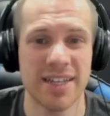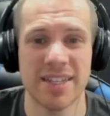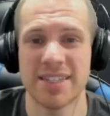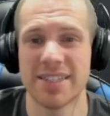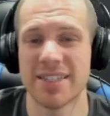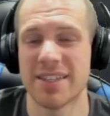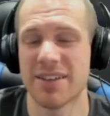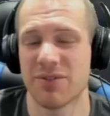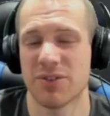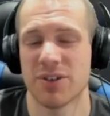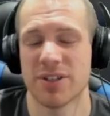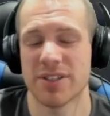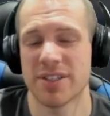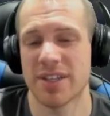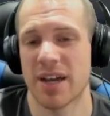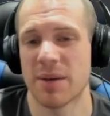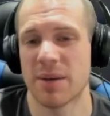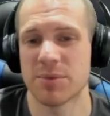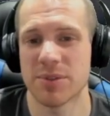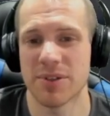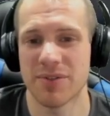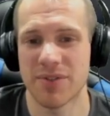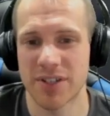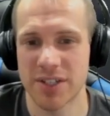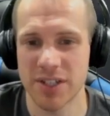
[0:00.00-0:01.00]
different
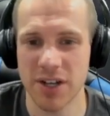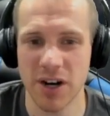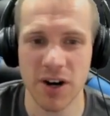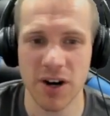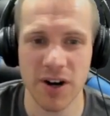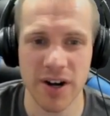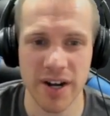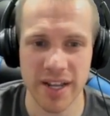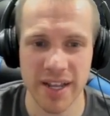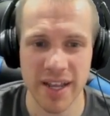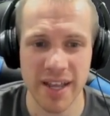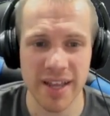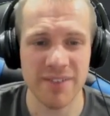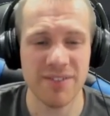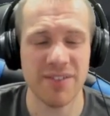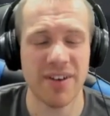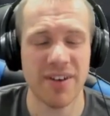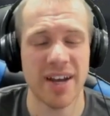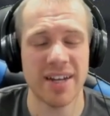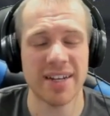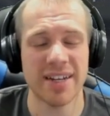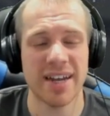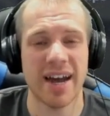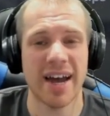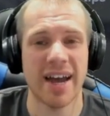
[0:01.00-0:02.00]
types of Venari,
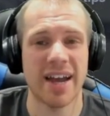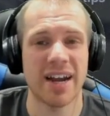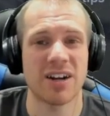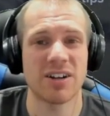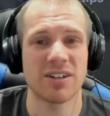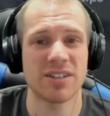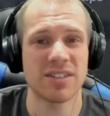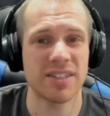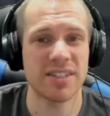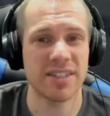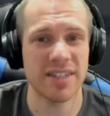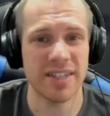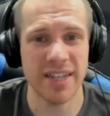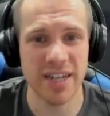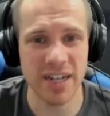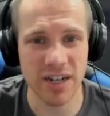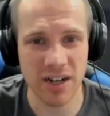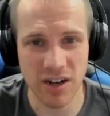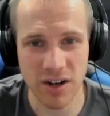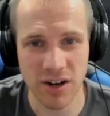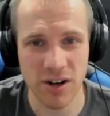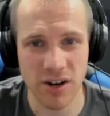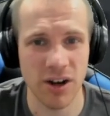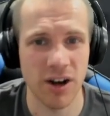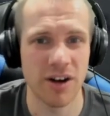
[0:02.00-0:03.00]
find higher
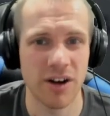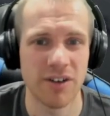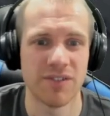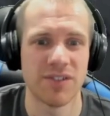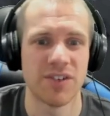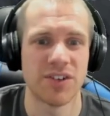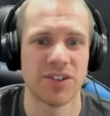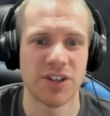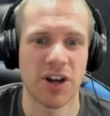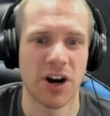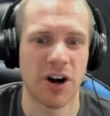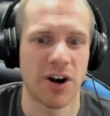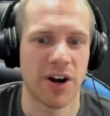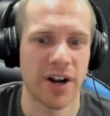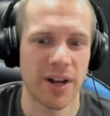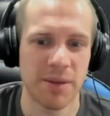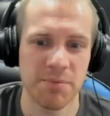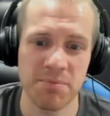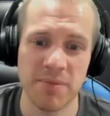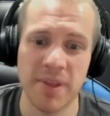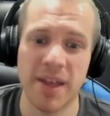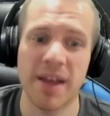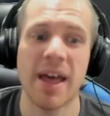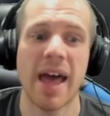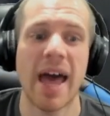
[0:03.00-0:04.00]
tier of Venari.
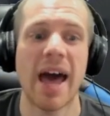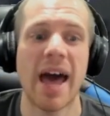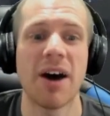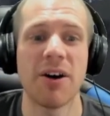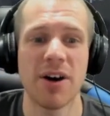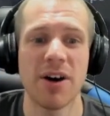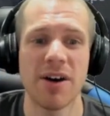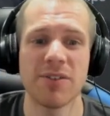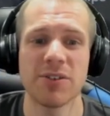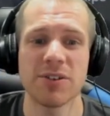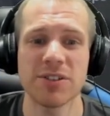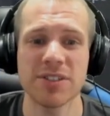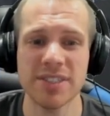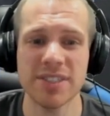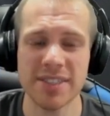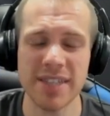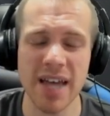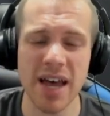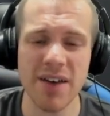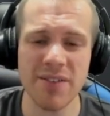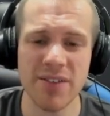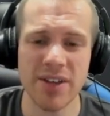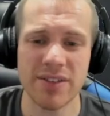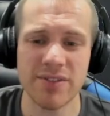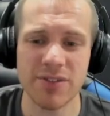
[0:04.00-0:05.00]
At level
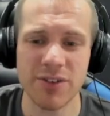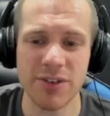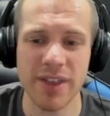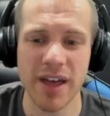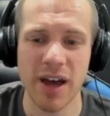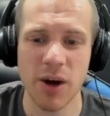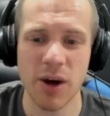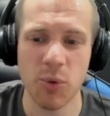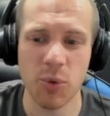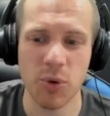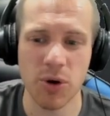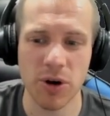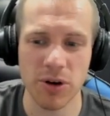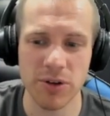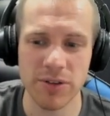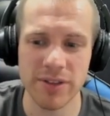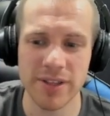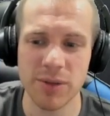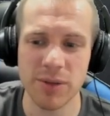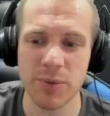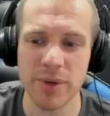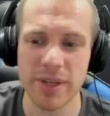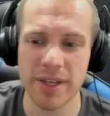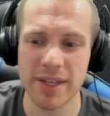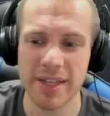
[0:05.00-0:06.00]
7 for that world,
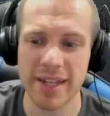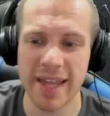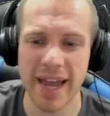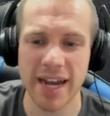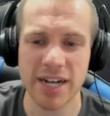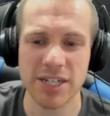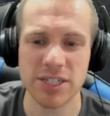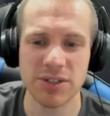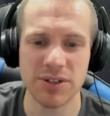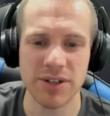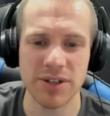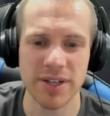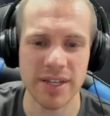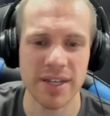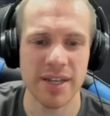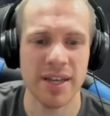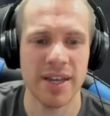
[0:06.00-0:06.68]
then we can actually